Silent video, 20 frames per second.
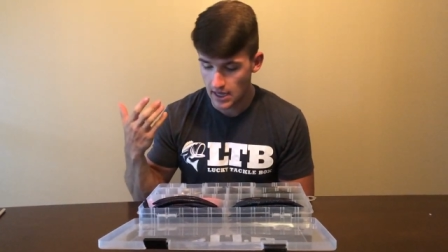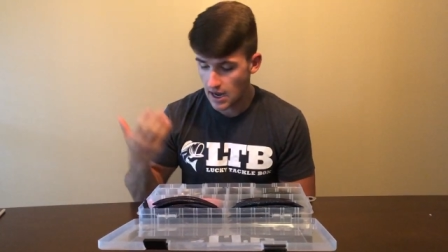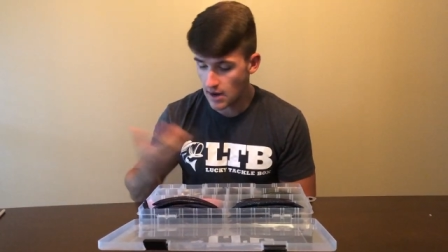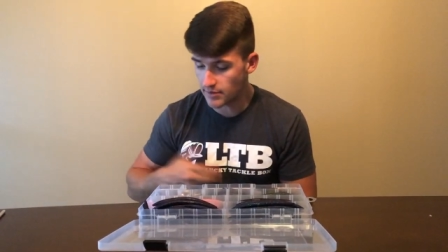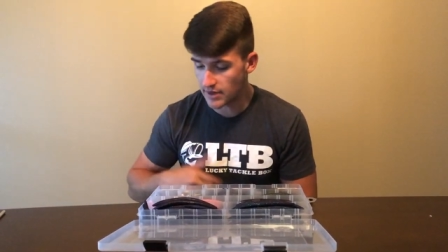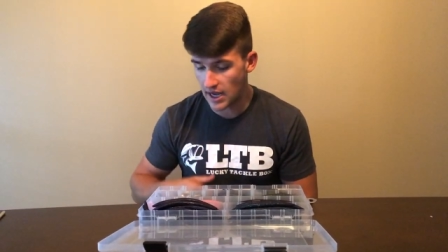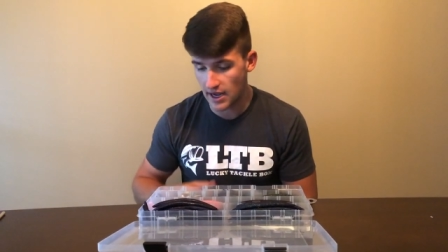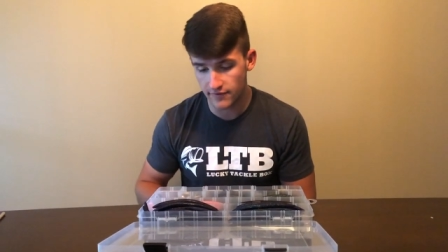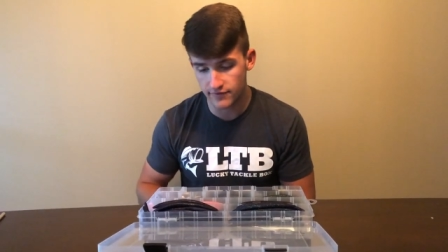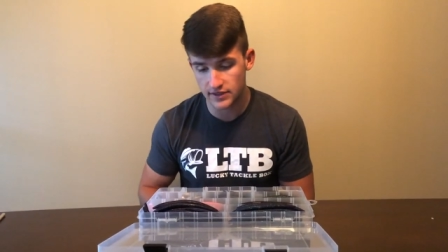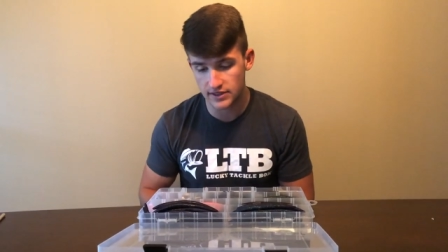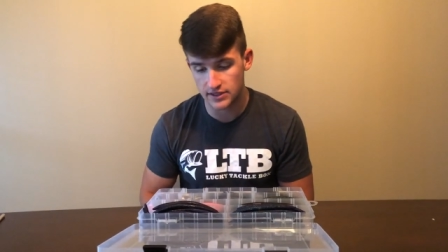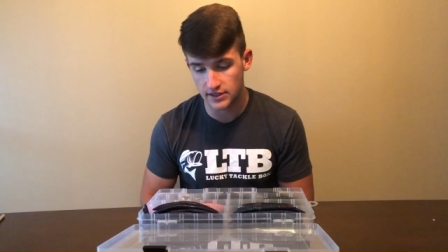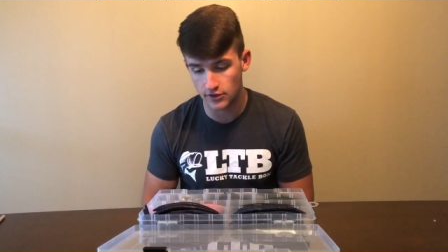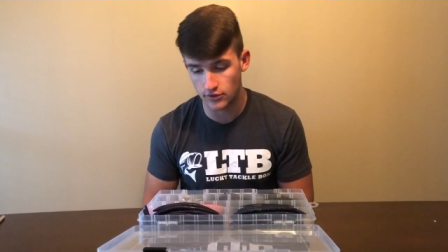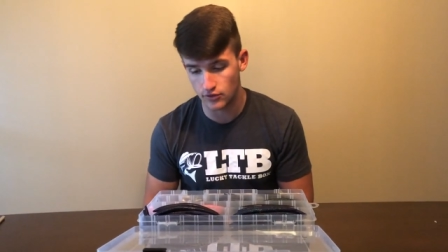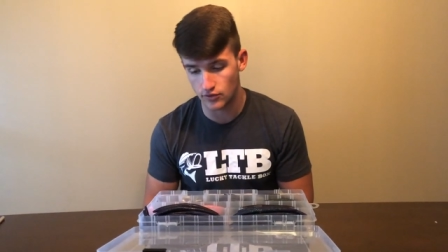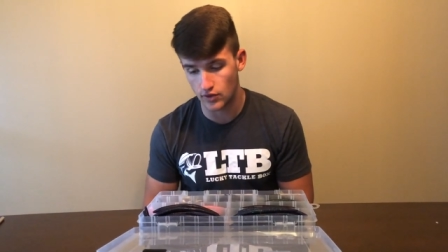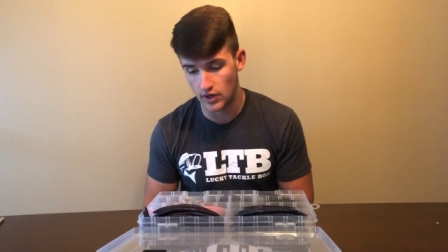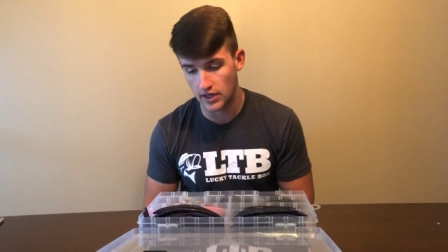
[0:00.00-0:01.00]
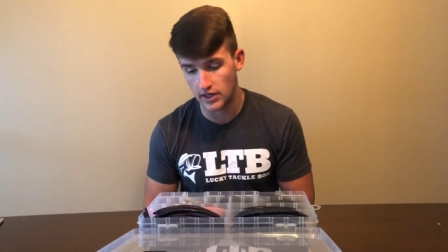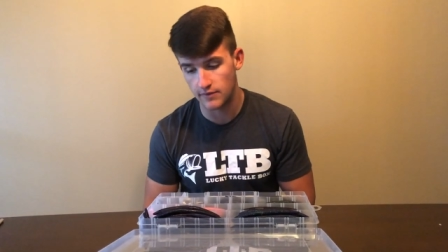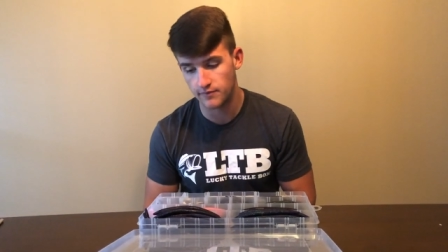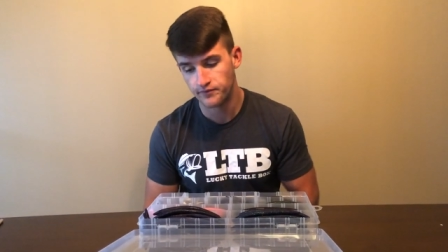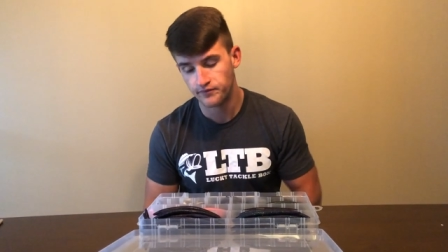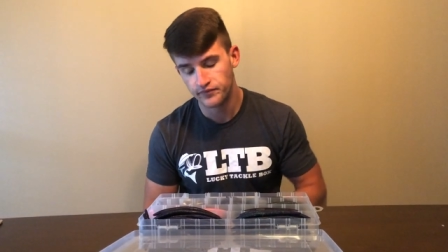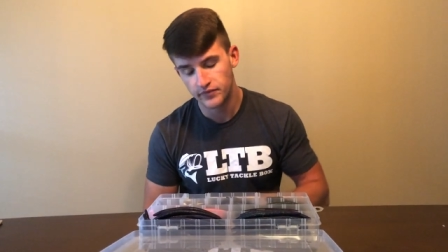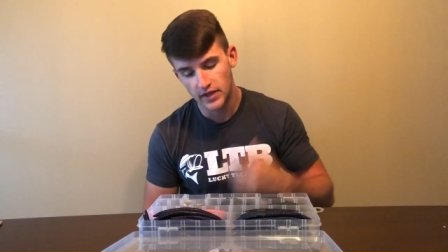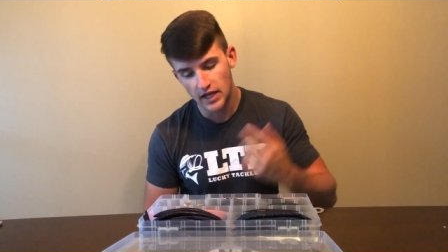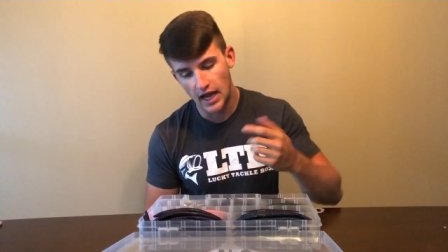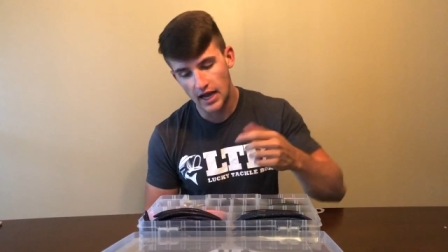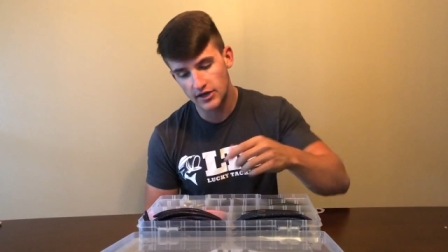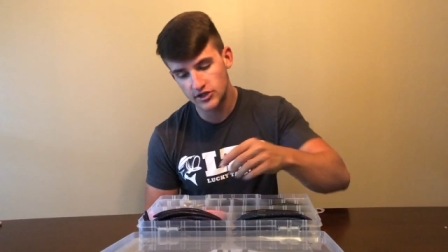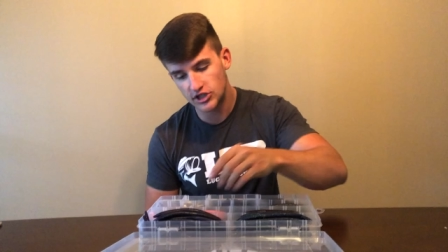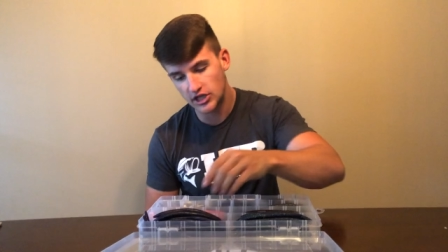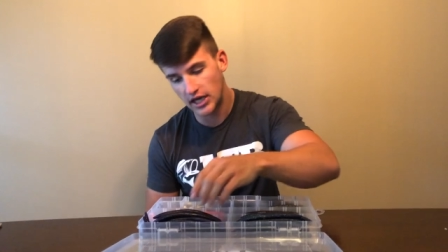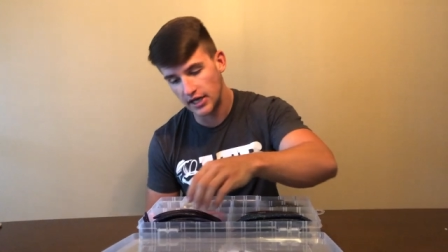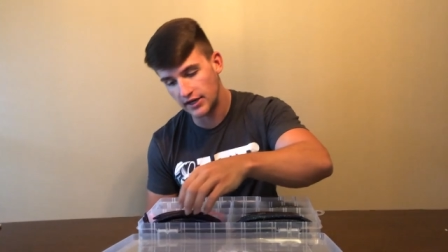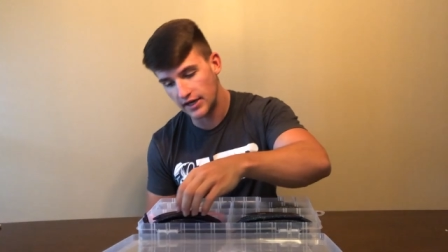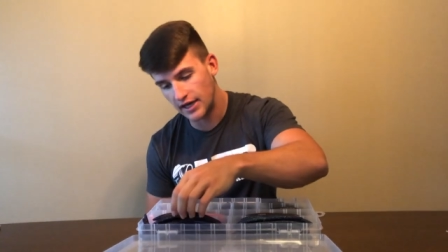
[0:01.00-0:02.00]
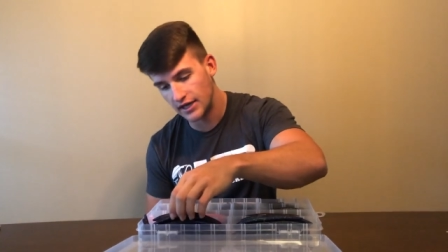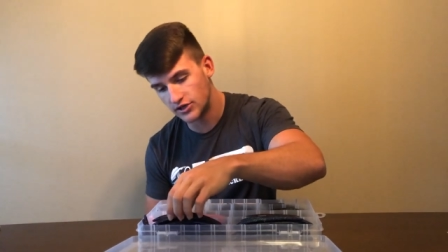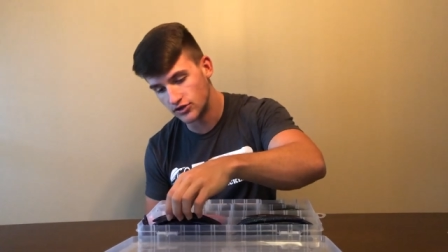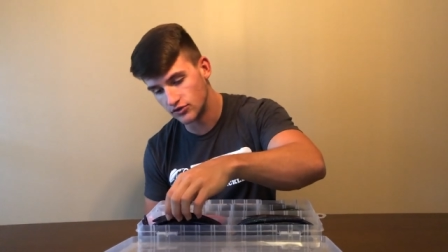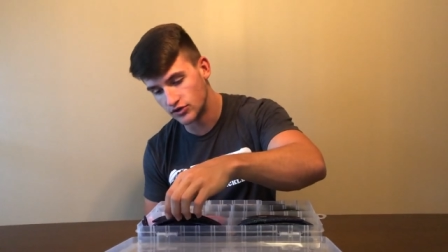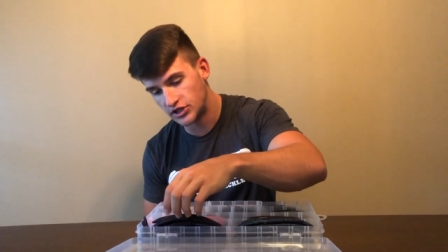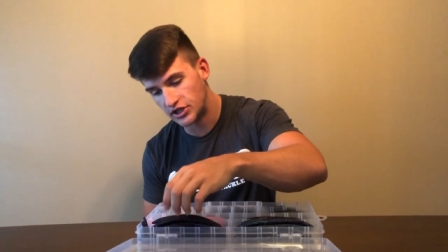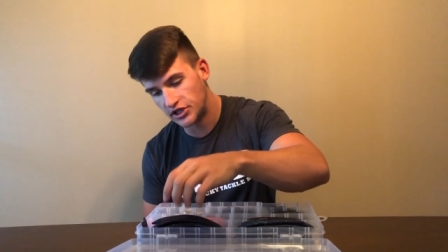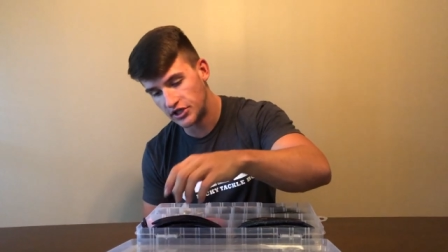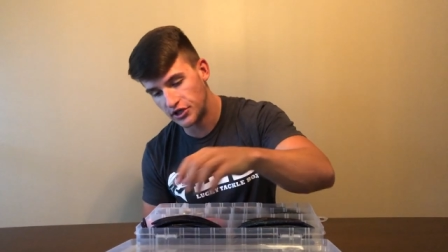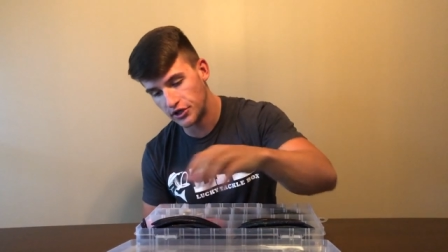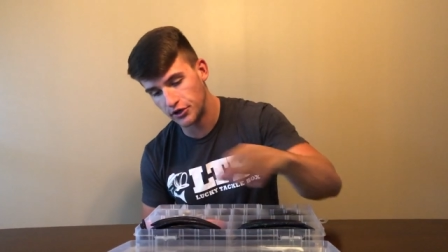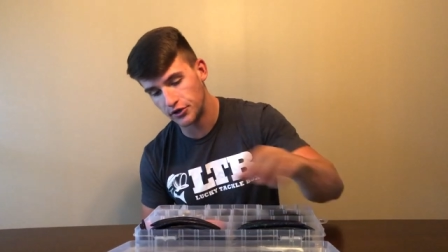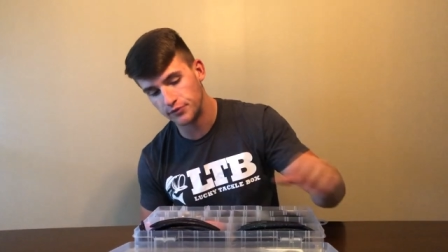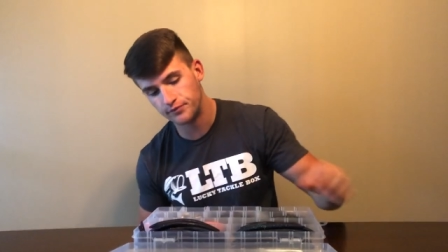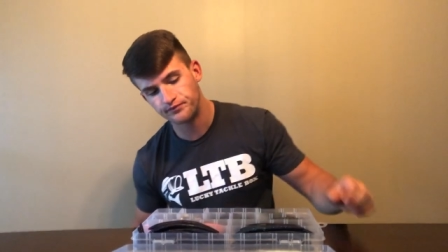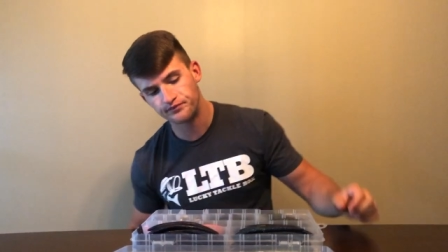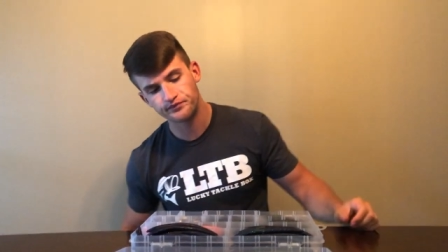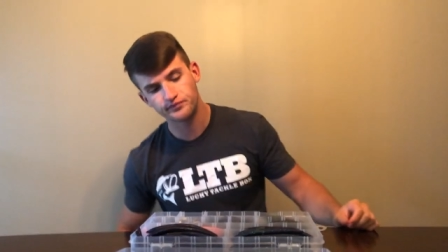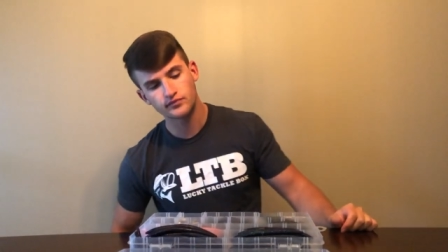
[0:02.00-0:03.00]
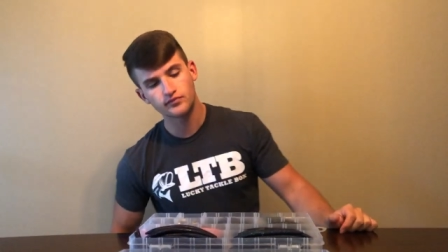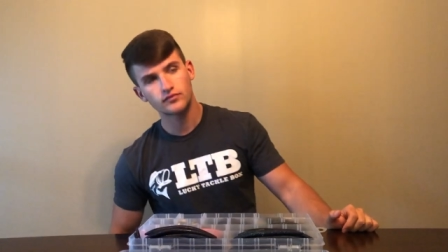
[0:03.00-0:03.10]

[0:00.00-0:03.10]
I'm gonna have this here and ready. I actually got nationals here.